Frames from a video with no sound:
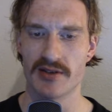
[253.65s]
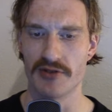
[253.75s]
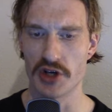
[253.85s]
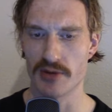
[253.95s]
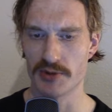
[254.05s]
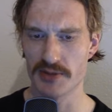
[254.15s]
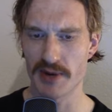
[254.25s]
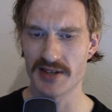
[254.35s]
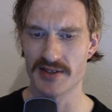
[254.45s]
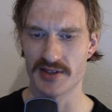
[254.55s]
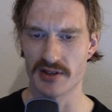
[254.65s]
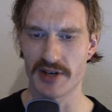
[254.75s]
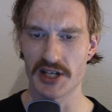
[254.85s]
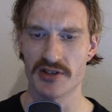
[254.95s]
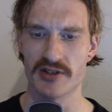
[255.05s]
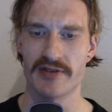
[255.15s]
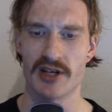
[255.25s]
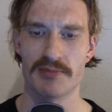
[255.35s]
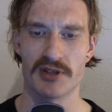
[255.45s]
the Urban Spaces Innovation developed